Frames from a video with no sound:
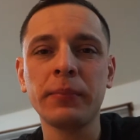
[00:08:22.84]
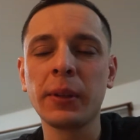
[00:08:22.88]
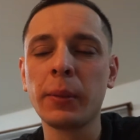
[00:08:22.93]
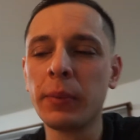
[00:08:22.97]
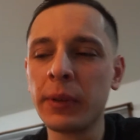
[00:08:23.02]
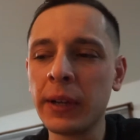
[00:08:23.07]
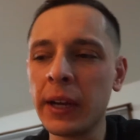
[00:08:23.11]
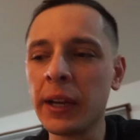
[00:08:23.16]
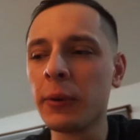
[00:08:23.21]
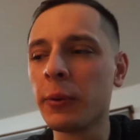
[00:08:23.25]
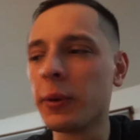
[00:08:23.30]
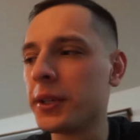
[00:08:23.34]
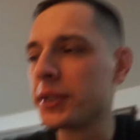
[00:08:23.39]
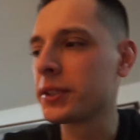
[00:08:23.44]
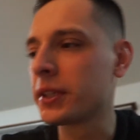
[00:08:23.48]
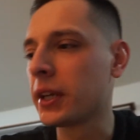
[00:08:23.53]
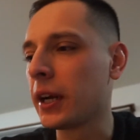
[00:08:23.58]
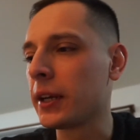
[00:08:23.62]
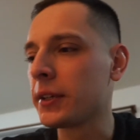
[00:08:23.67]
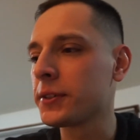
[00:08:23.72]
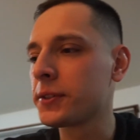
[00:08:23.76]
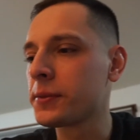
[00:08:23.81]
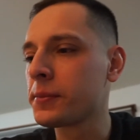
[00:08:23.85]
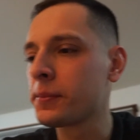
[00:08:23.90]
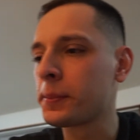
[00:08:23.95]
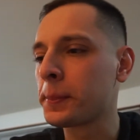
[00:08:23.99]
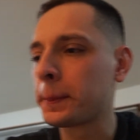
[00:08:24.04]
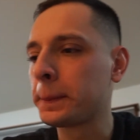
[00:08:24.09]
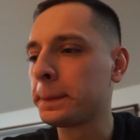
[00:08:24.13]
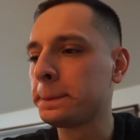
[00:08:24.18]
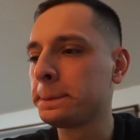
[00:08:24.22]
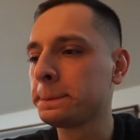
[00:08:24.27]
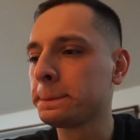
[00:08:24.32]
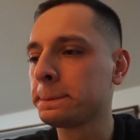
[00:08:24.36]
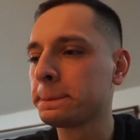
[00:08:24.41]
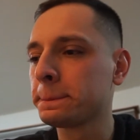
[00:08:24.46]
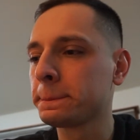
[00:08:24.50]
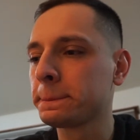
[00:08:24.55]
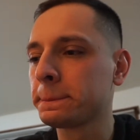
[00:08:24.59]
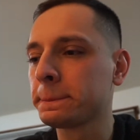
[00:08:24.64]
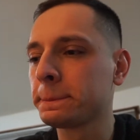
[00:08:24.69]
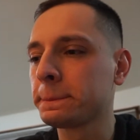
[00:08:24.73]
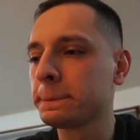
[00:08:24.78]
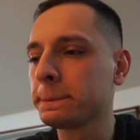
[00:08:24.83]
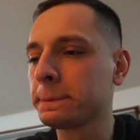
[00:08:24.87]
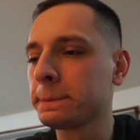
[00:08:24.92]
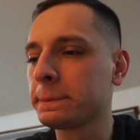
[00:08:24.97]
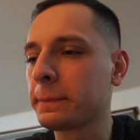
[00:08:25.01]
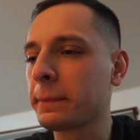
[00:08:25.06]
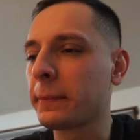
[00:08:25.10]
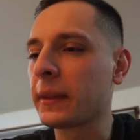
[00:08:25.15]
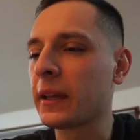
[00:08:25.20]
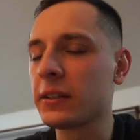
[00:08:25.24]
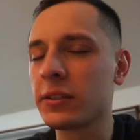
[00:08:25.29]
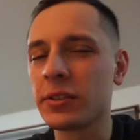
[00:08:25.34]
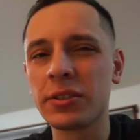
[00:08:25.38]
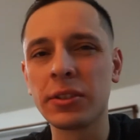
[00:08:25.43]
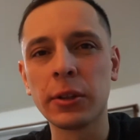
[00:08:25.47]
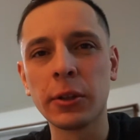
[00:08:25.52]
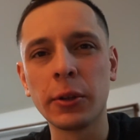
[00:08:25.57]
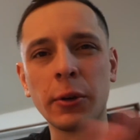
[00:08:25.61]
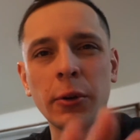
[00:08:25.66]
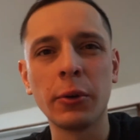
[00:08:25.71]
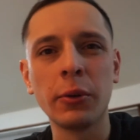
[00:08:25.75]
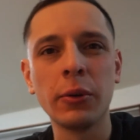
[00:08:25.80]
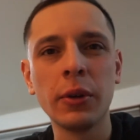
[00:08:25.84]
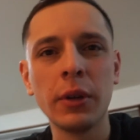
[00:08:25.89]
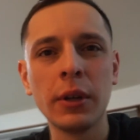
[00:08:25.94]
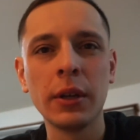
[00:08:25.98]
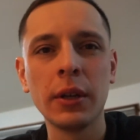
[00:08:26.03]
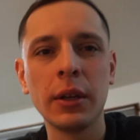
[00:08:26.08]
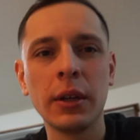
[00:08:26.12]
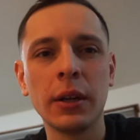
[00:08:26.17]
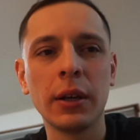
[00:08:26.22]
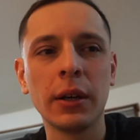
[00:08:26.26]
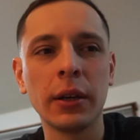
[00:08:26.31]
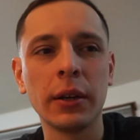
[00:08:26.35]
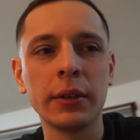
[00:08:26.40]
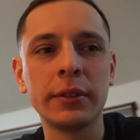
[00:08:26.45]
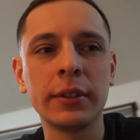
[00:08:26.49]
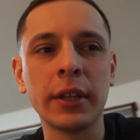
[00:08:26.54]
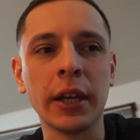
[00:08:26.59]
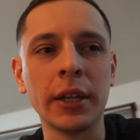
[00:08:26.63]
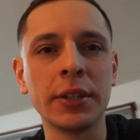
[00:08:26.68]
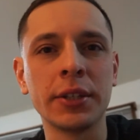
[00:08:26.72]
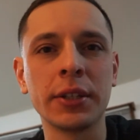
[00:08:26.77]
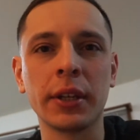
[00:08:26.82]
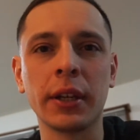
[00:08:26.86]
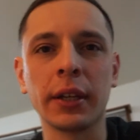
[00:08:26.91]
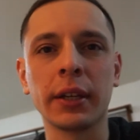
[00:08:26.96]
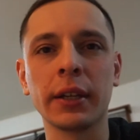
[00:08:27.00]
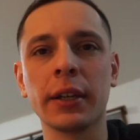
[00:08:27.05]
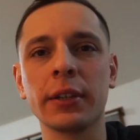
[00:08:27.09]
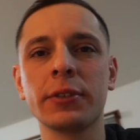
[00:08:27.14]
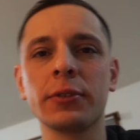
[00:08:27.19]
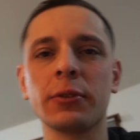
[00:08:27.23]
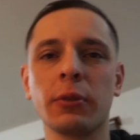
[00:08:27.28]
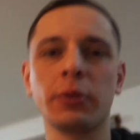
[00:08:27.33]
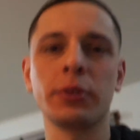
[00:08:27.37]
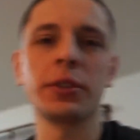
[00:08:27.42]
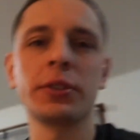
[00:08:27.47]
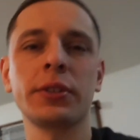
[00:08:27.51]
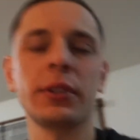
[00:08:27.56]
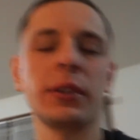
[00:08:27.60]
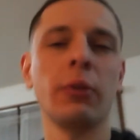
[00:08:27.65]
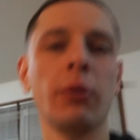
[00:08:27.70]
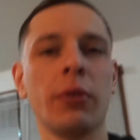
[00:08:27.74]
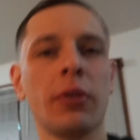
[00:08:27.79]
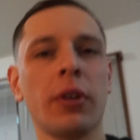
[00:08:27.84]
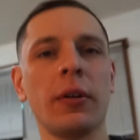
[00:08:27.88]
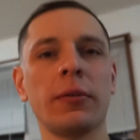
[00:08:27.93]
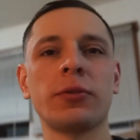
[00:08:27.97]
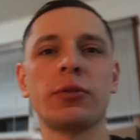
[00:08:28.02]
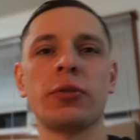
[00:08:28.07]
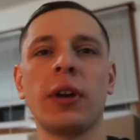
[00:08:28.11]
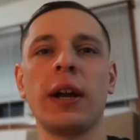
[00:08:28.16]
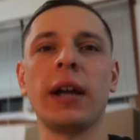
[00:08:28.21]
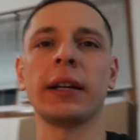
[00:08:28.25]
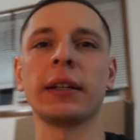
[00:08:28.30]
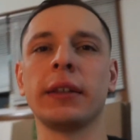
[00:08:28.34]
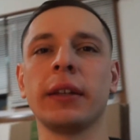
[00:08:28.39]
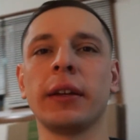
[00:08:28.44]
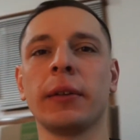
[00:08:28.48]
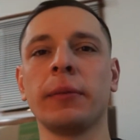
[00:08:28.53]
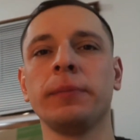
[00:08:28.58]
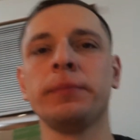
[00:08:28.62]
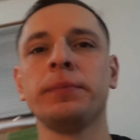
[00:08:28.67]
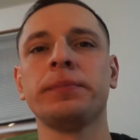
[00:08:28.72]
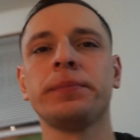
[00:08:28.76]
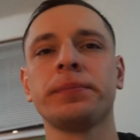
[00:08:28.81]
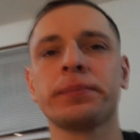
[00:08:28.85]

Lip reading: But anyways, guys, just a little tangent, I guess, or just going off track there.